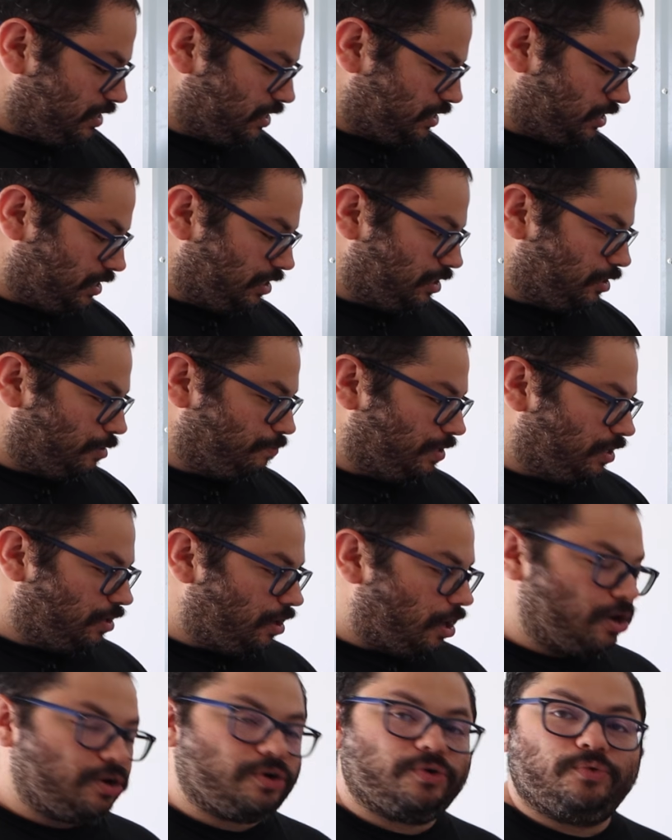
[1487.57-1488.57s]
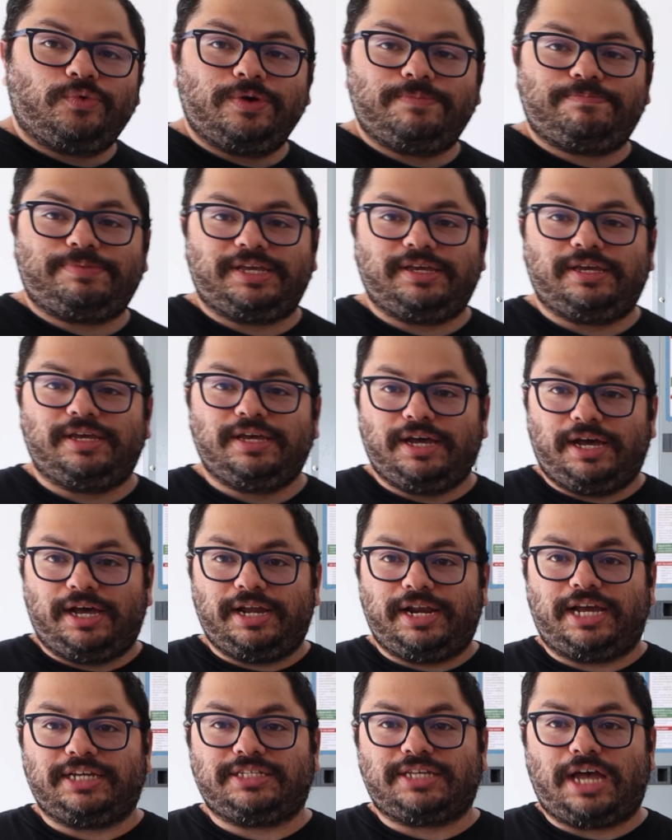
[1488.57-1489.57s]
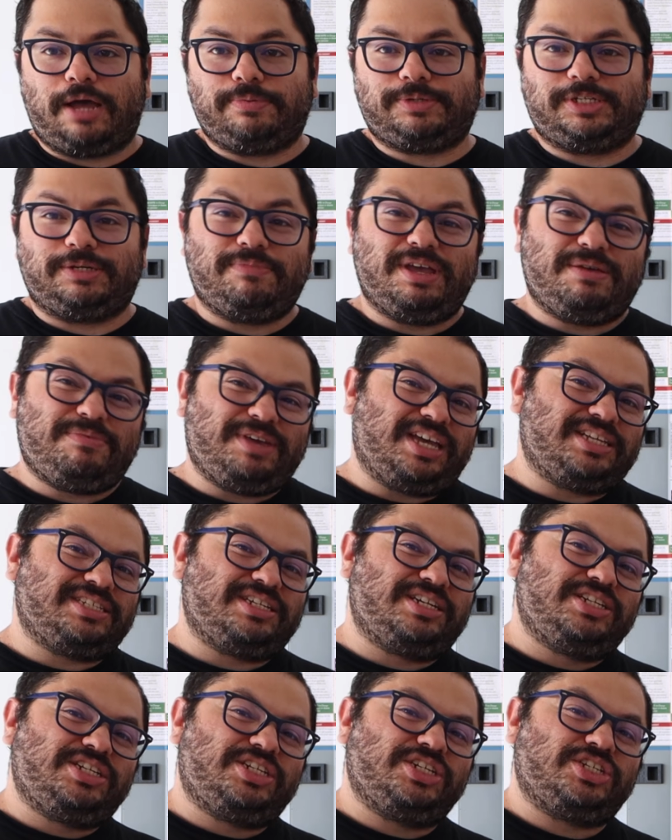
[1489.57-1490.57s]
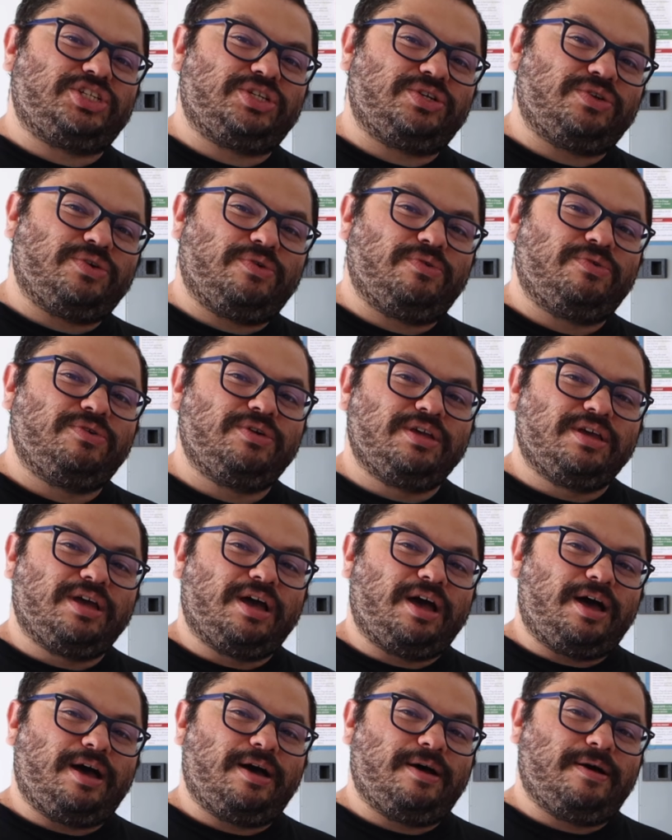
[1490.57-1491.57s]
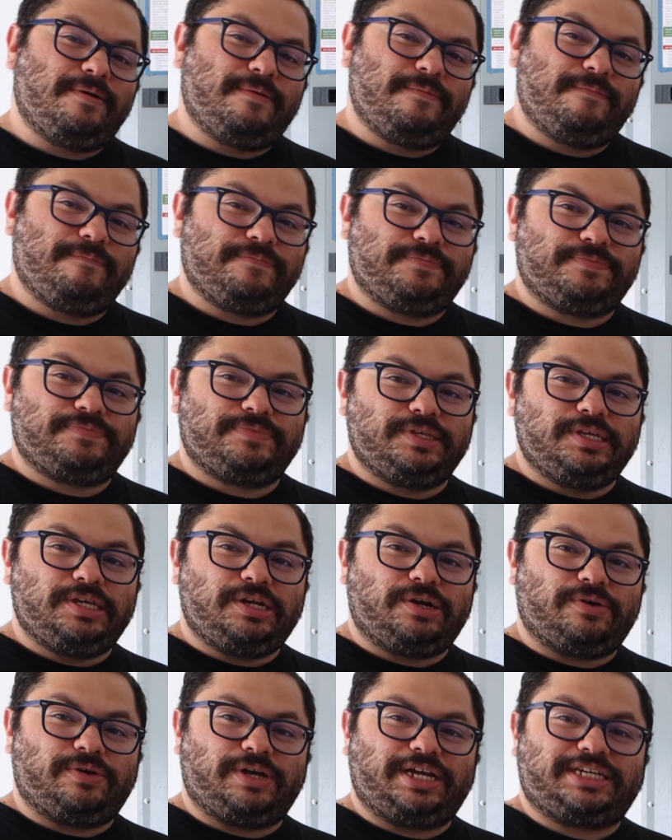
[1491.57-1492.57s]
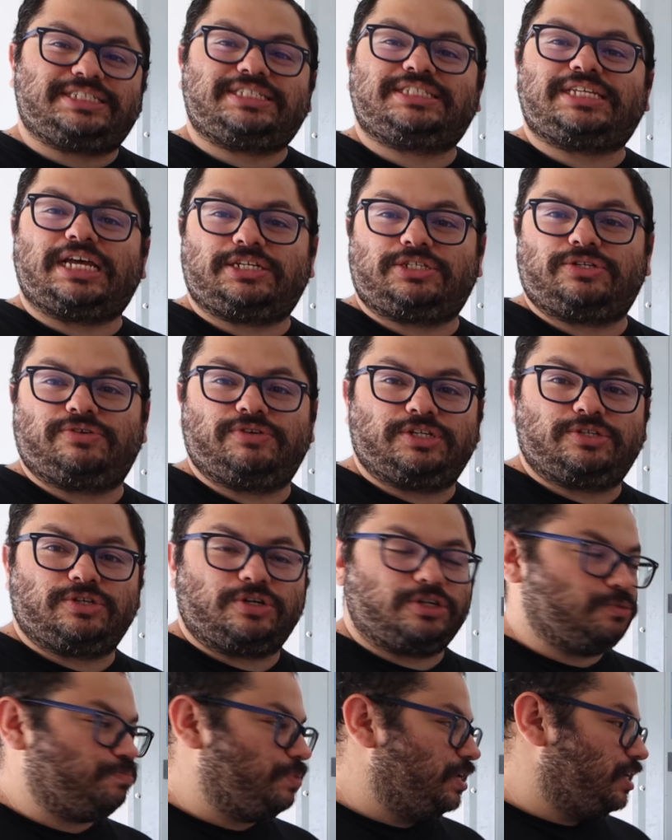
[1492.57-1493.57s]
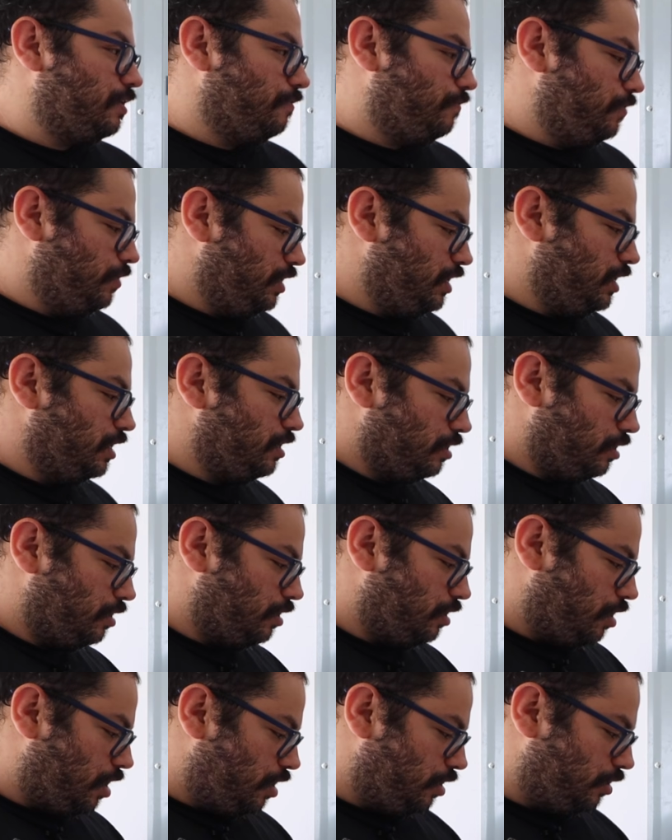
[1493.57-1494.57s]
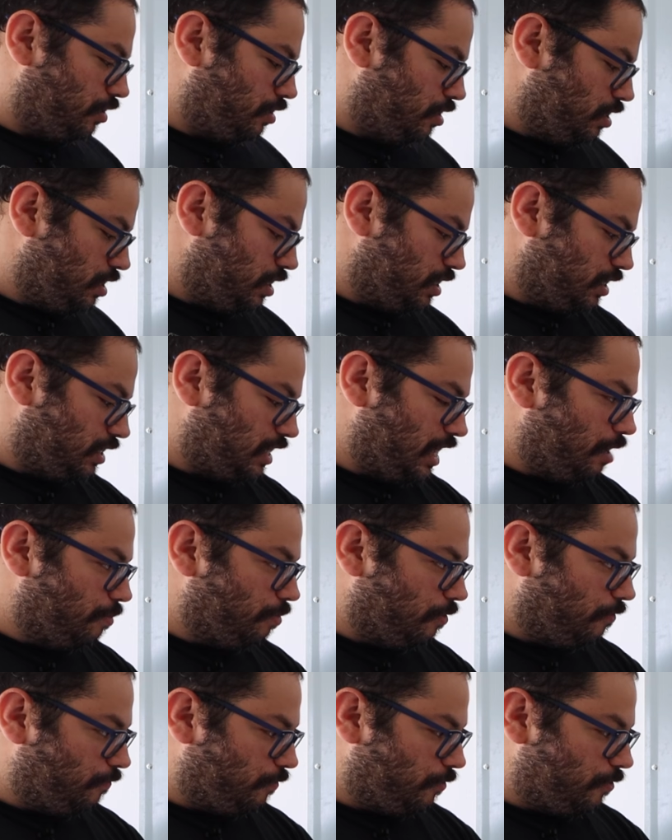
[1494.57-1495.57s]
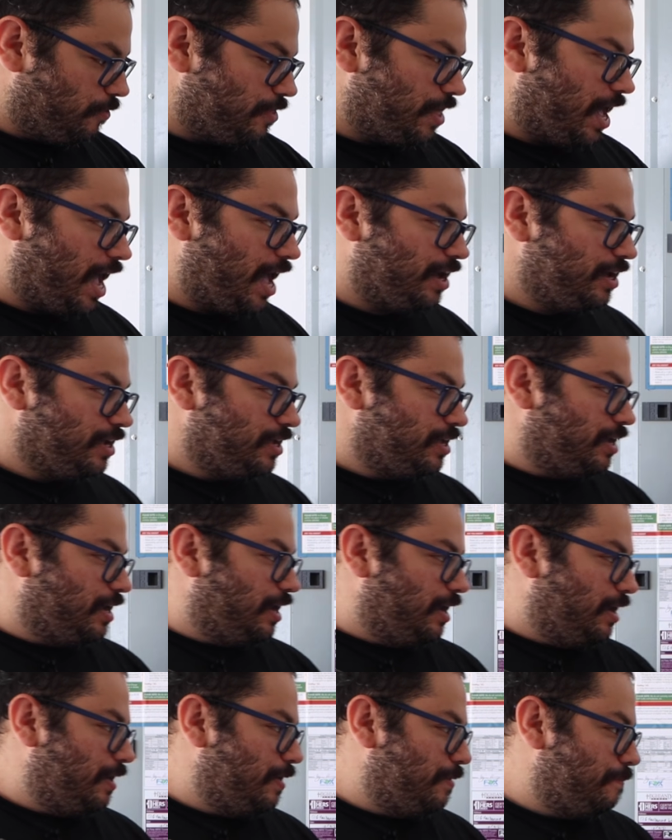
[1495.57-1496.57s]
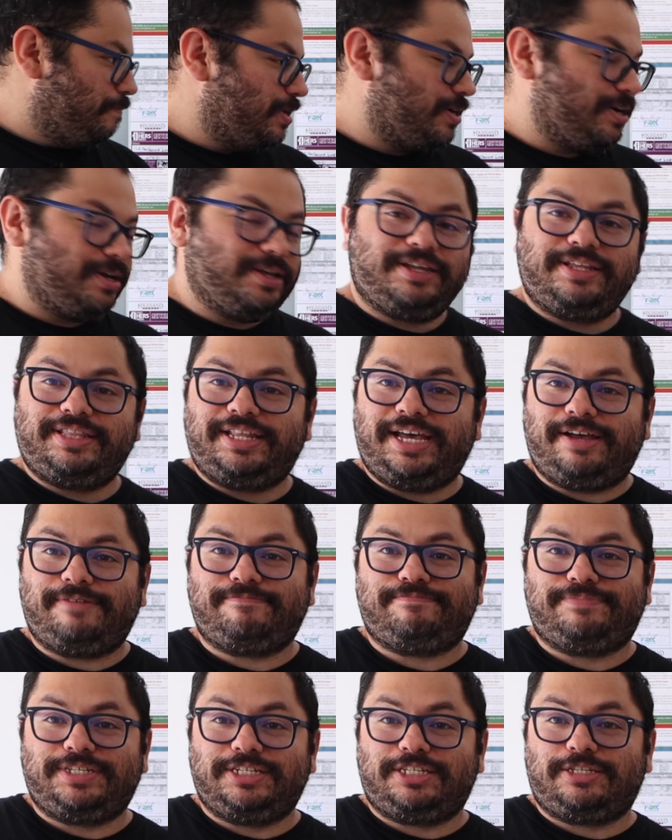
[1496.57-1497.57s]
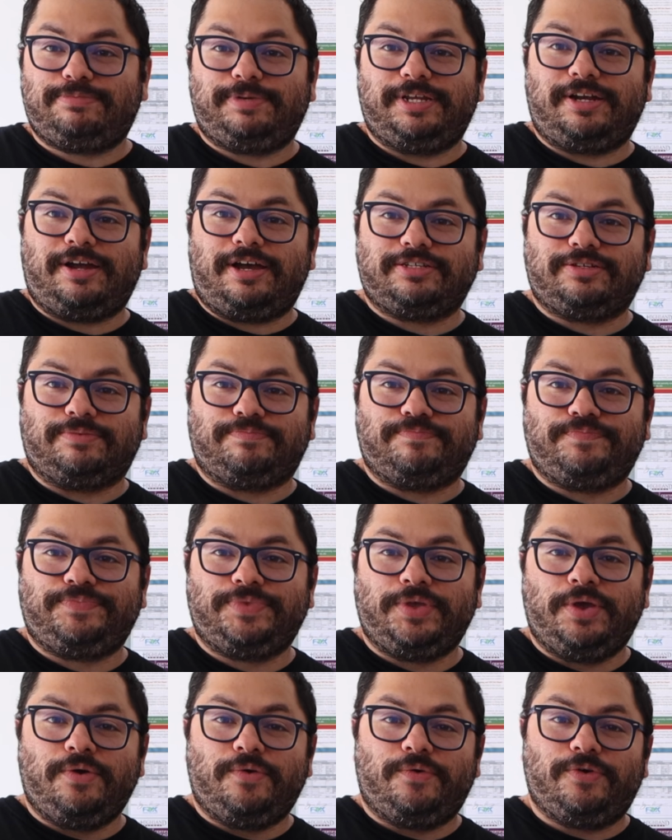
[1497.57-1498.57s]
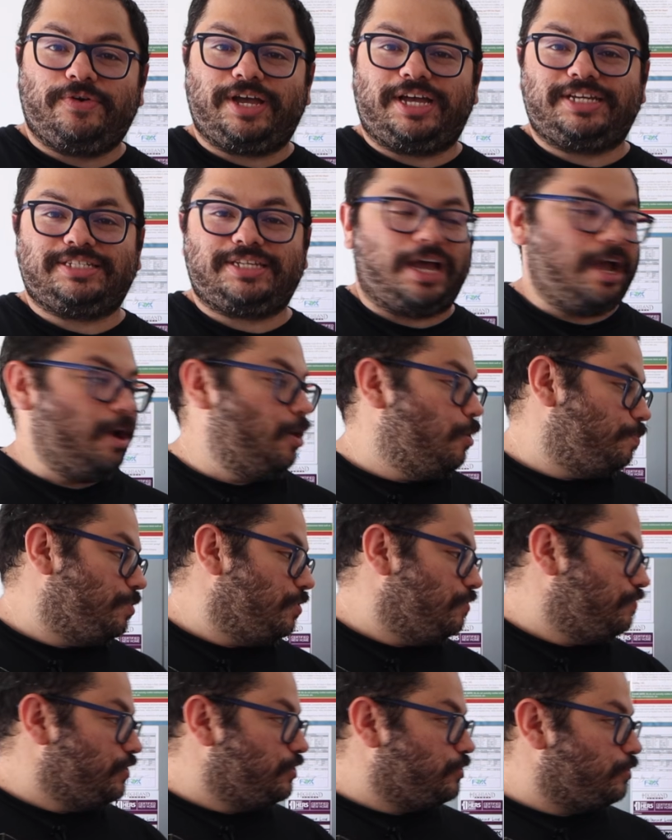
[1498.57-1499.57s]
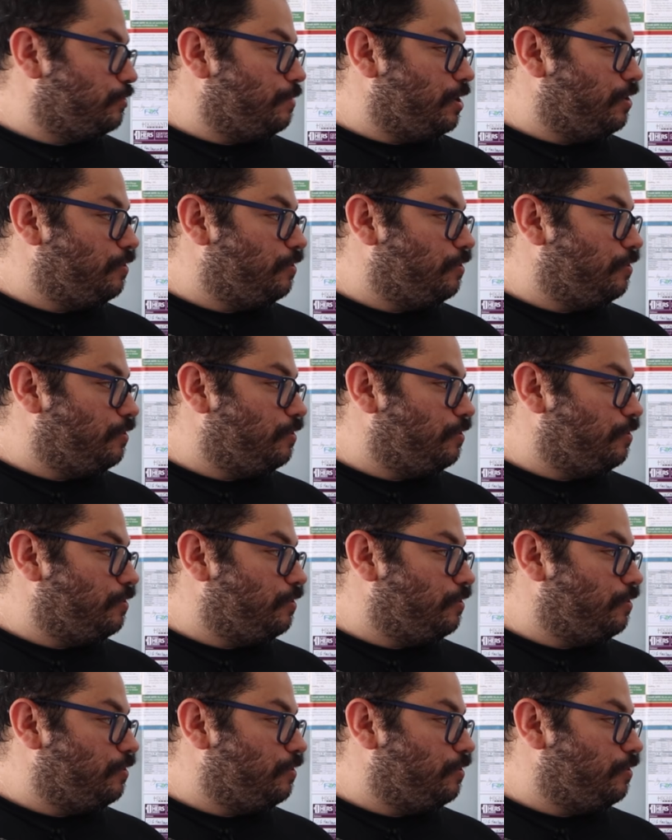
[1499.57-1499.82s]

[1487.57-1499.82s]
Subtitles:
this a little bit longer would be a nice option. Maybe as an additional you know, accessory, so to speak, if you need a longer cable for that. But other than that, this has been awesome. Well, guys, I hope you've enjoyed my